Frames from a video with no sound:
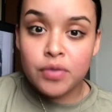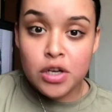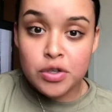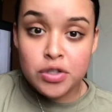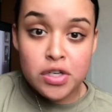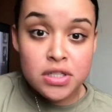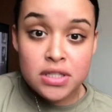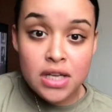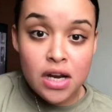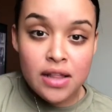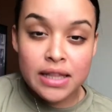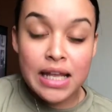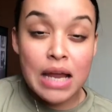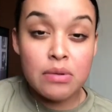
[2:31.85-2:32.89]
with the sessions there,
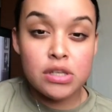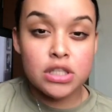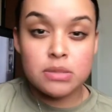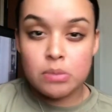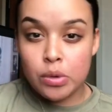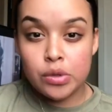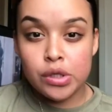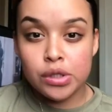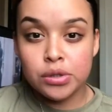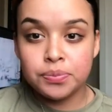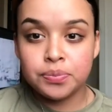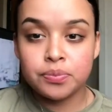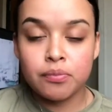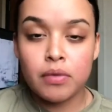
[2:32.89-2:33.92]
like, they can't really smoke
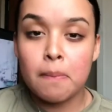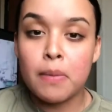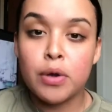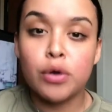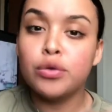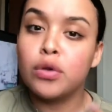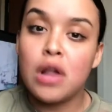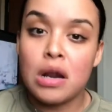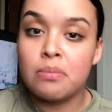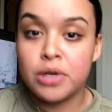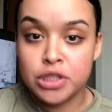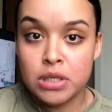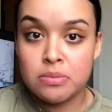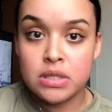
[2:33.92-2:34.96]
you, but you do a lot of
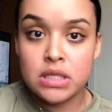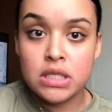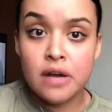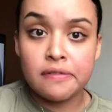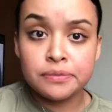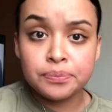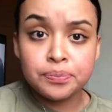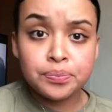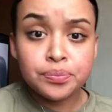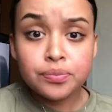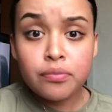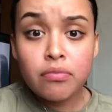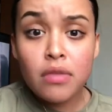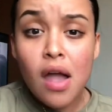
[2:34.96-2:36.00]
push-ups and stuff.
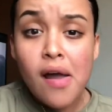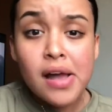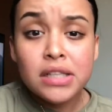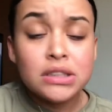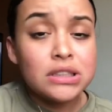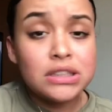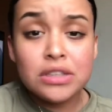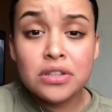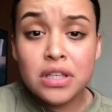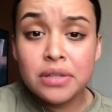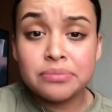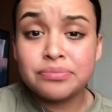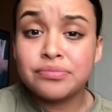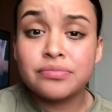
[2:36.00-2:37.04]

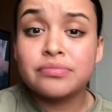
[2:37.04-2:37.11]
Literally.